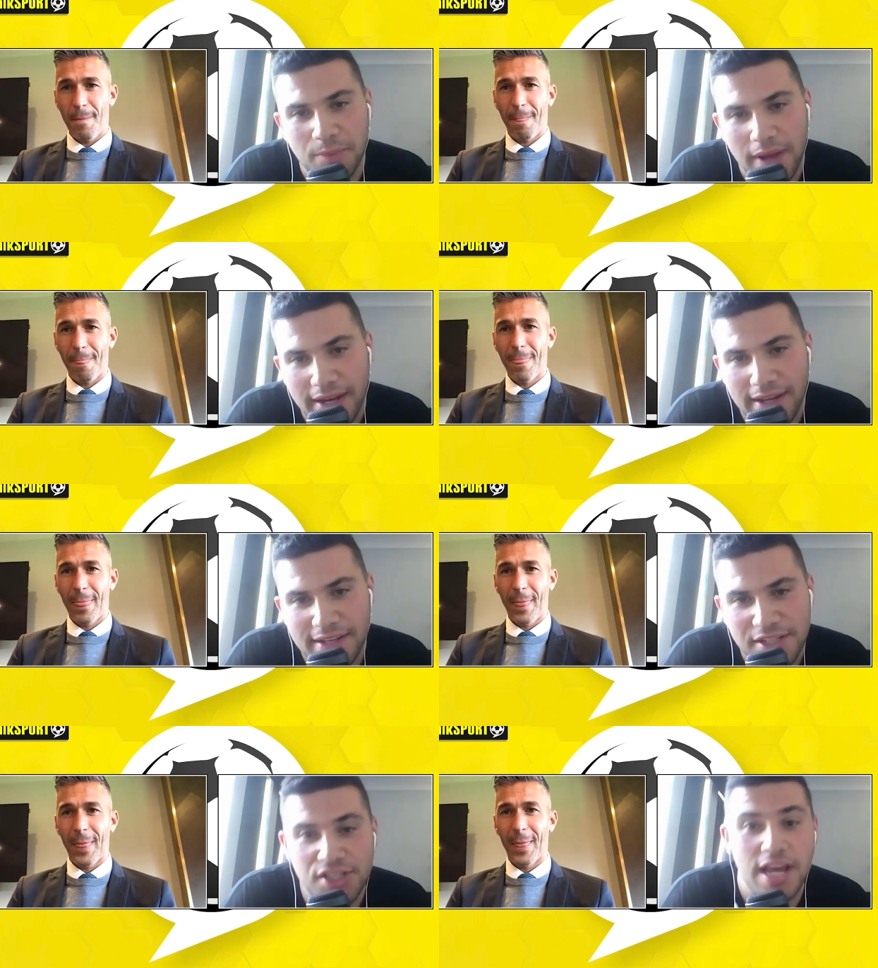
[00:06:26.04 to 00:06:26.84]
Speaker 1: made
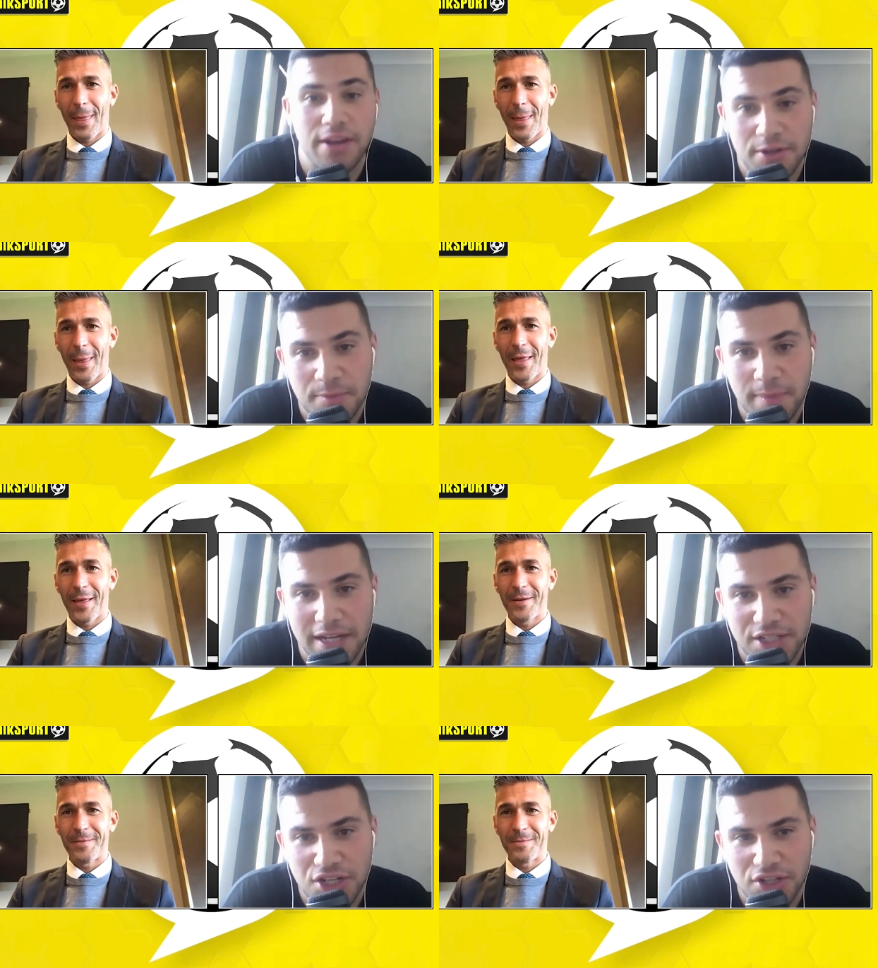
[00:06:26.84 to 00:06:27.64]
his second
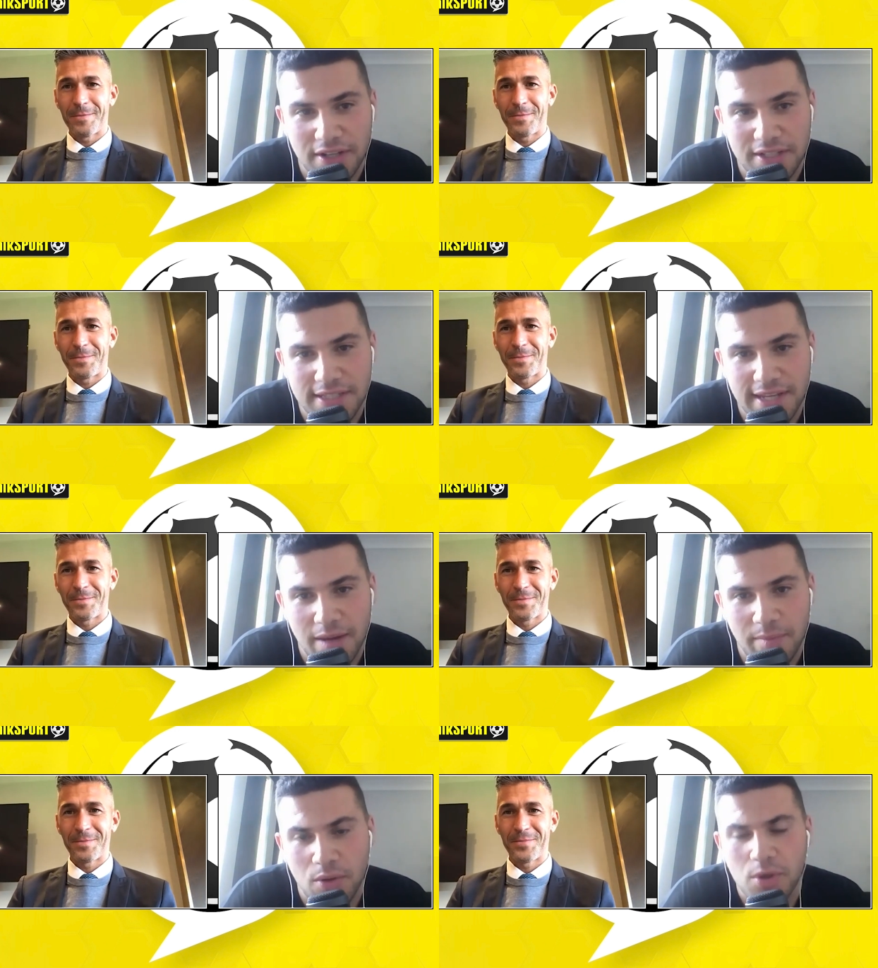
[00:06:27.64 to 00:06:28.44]
Manchester United
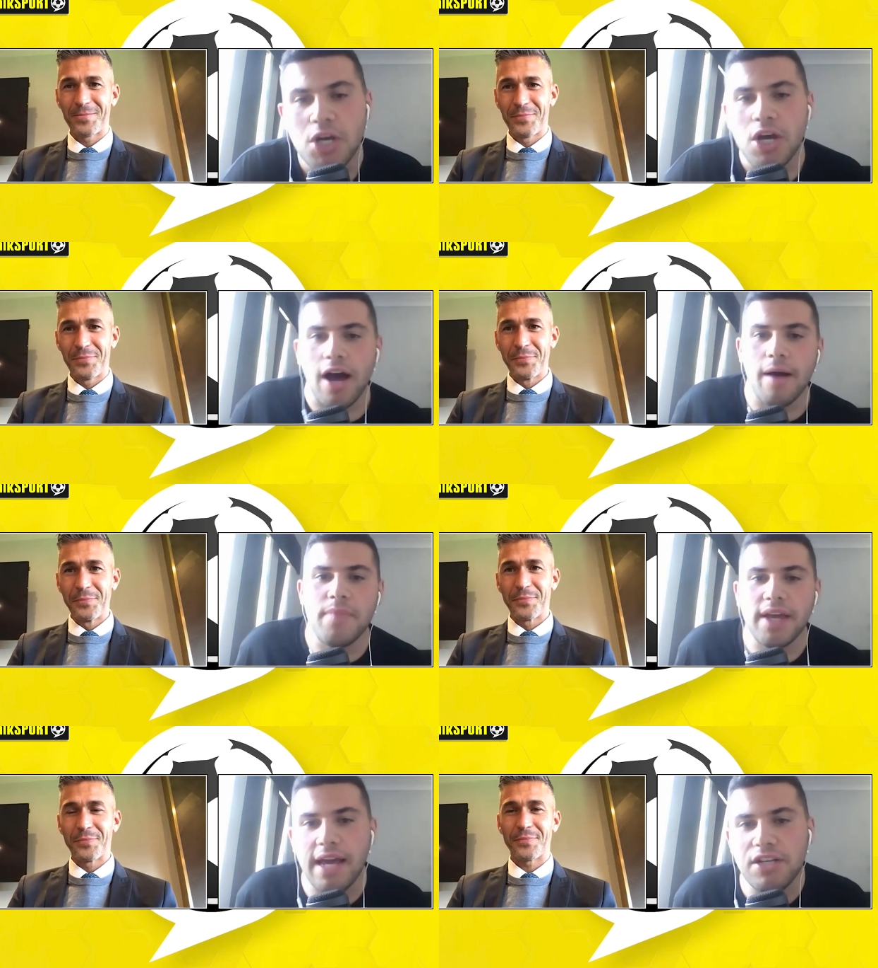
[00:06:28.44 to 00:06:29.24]
debut um,
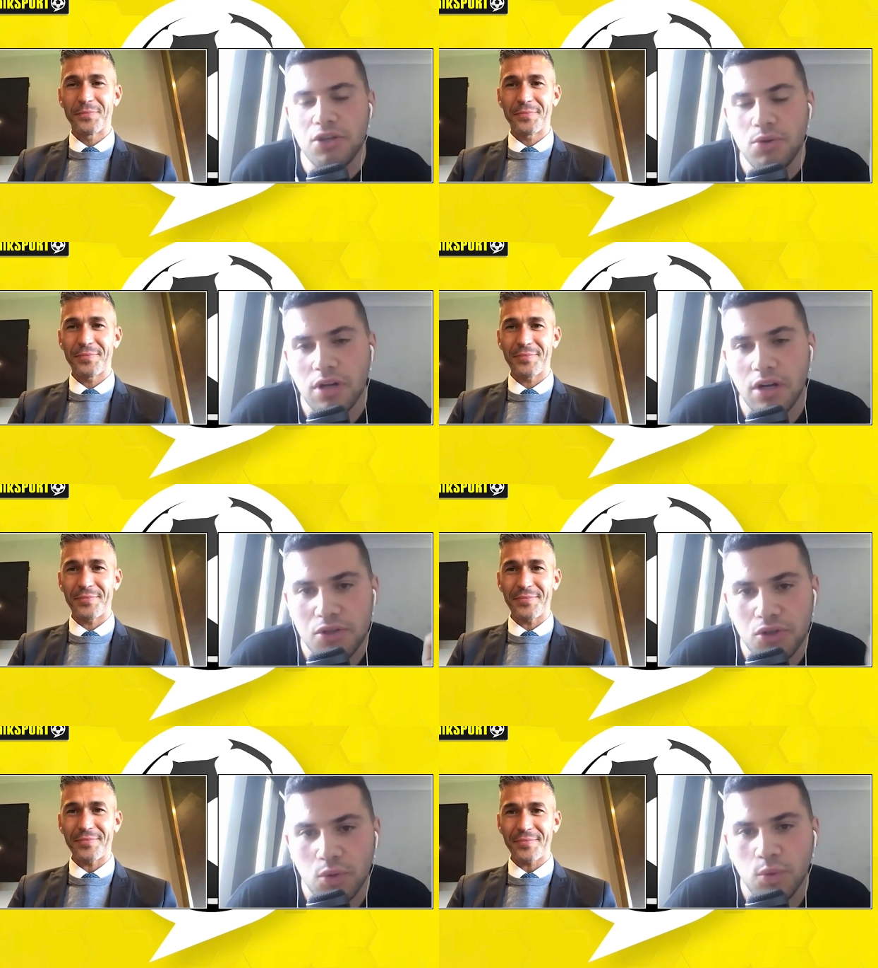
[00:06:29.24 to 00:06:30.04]
against
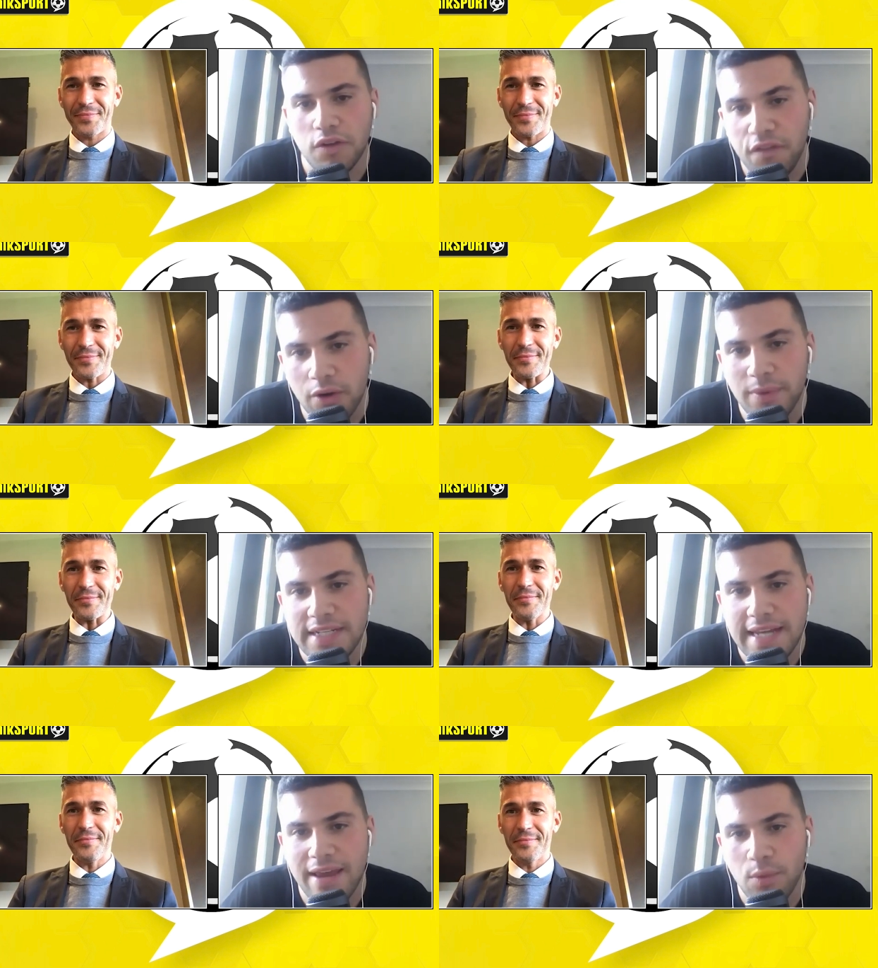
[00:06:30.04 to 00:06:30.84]
Newcastle. The following
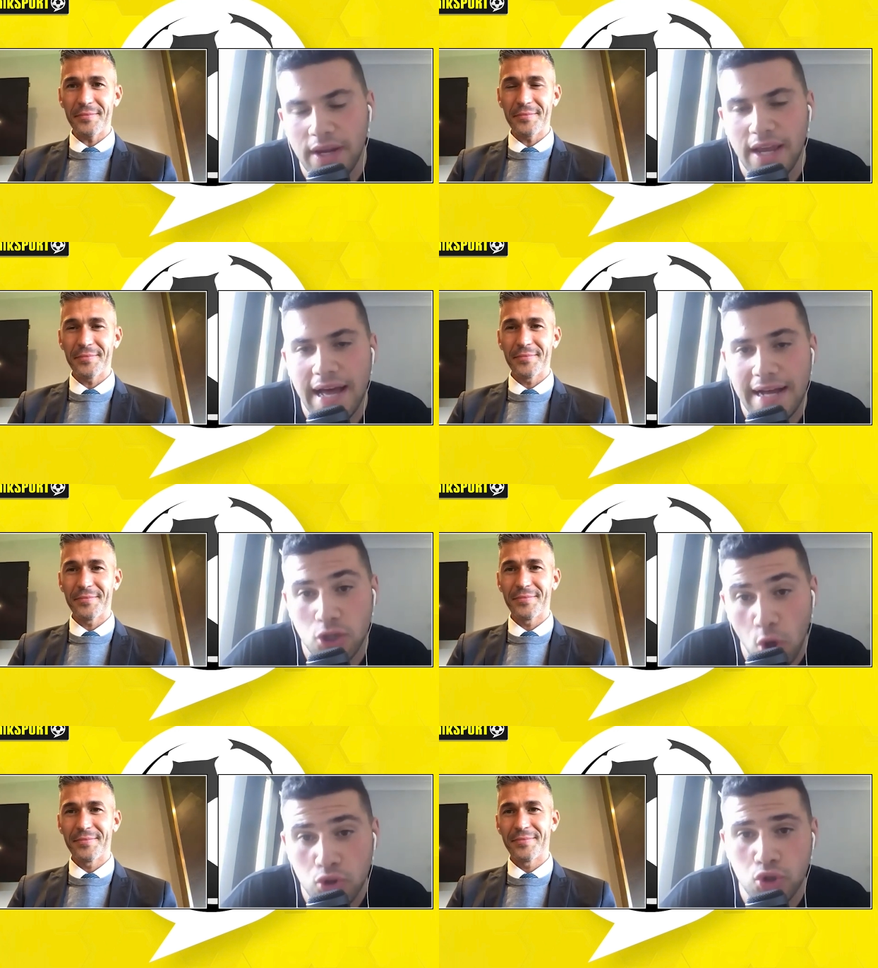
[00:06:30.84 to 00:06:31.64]
day, we had
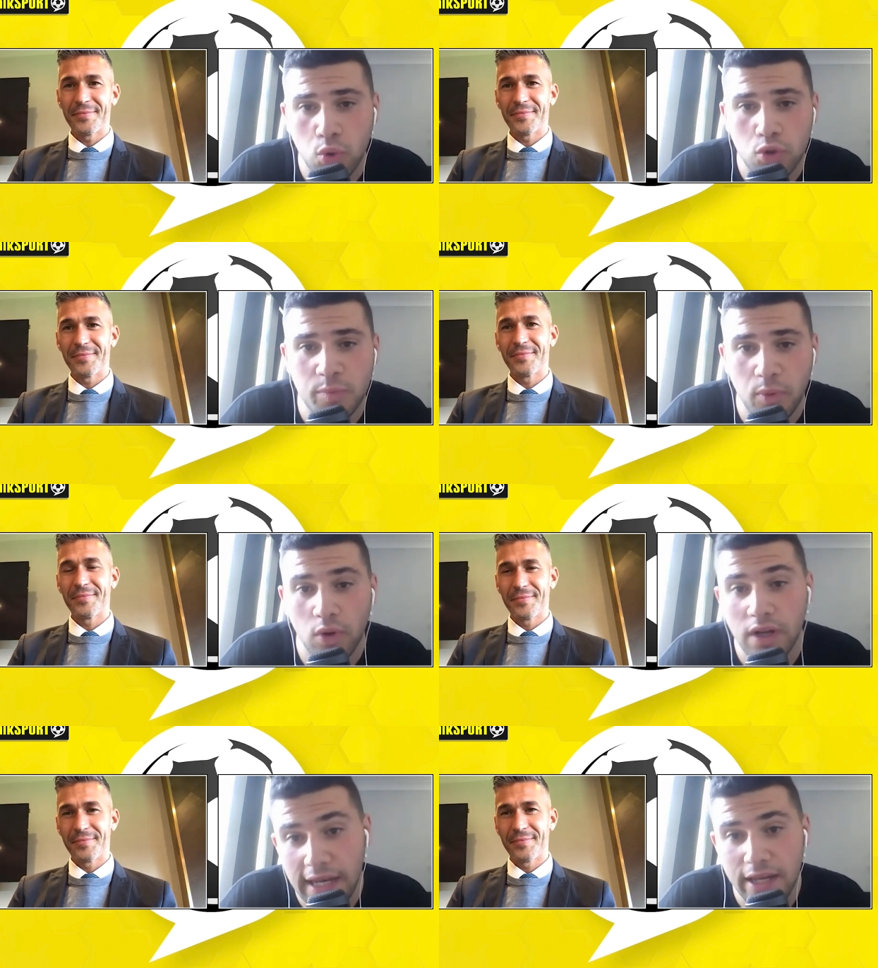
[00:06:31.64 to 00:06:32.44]
on
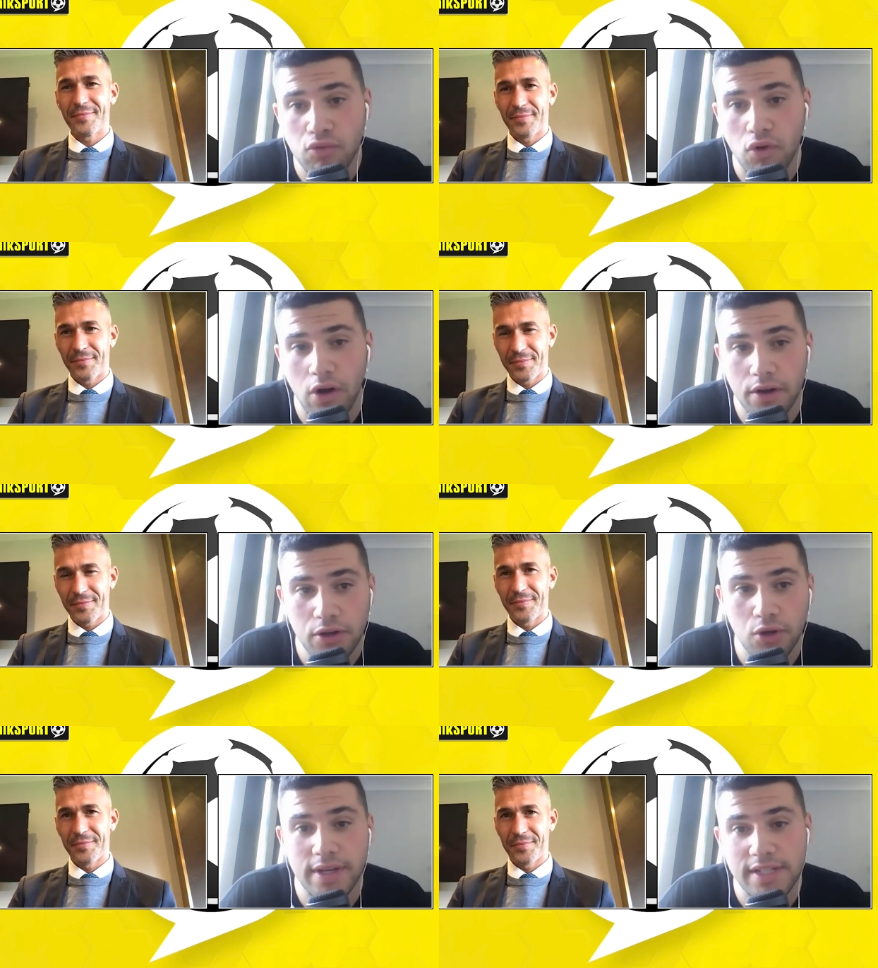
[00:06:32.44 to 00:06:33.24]
Talksport Lee Grant,
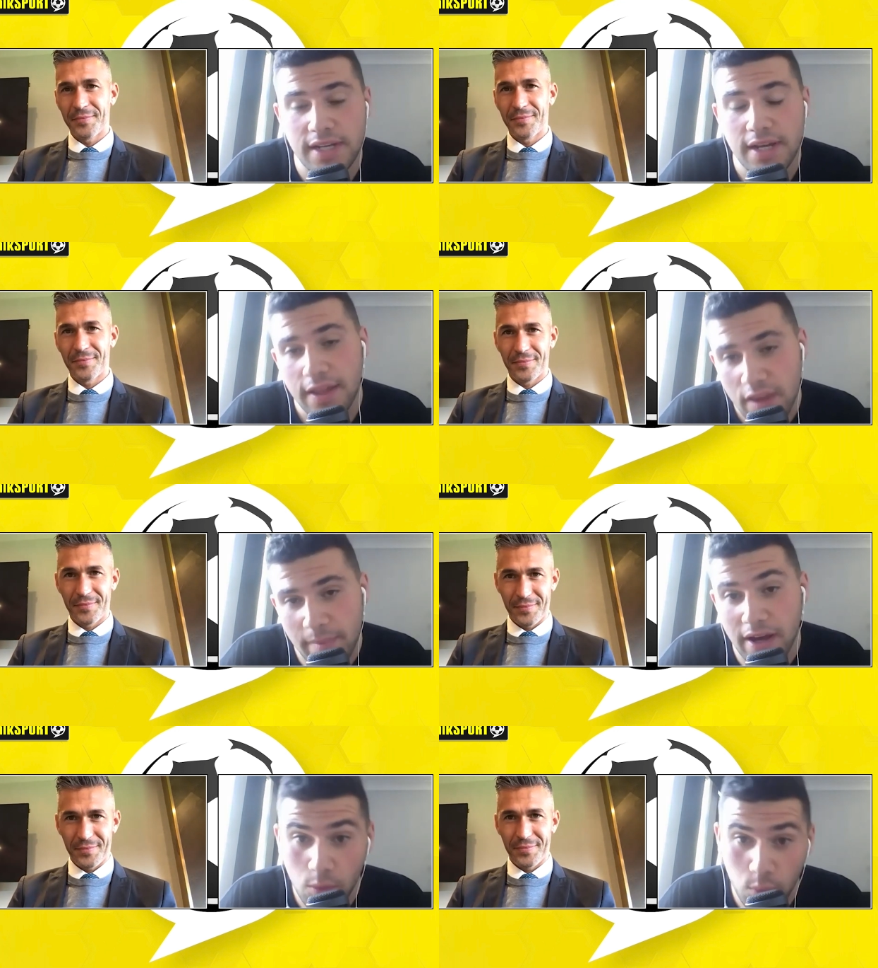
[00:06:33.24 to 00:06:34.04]
who is the,
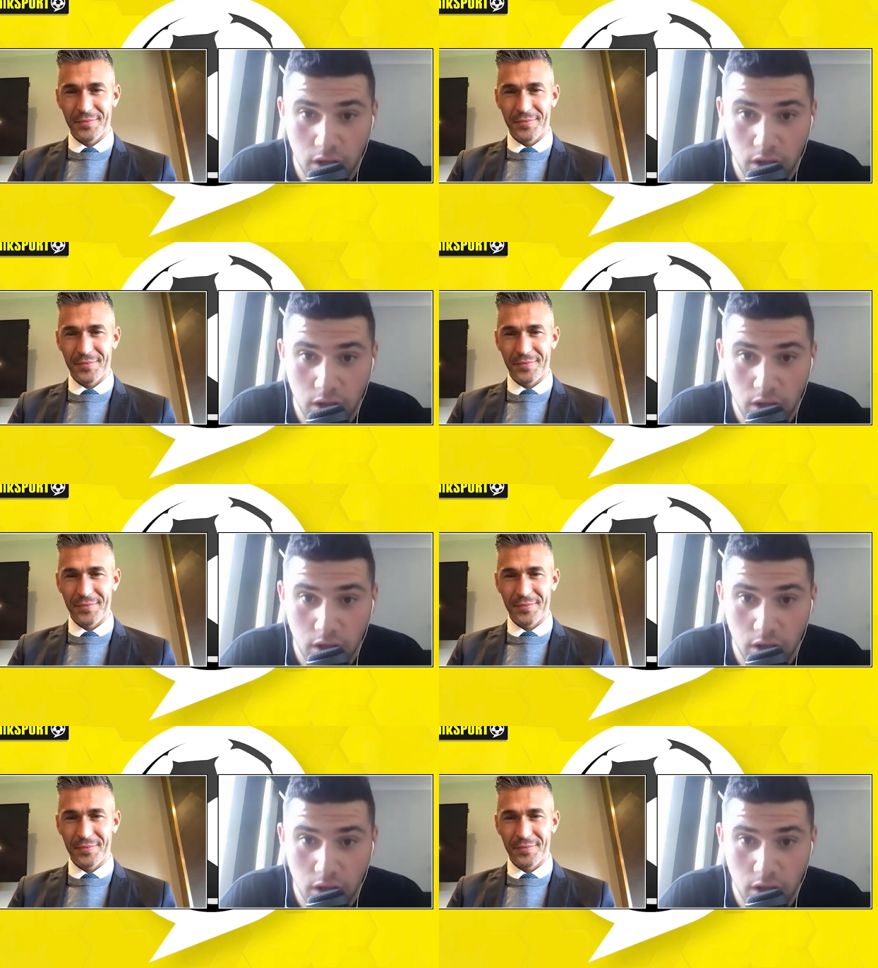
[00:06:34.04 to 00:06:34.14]
uh,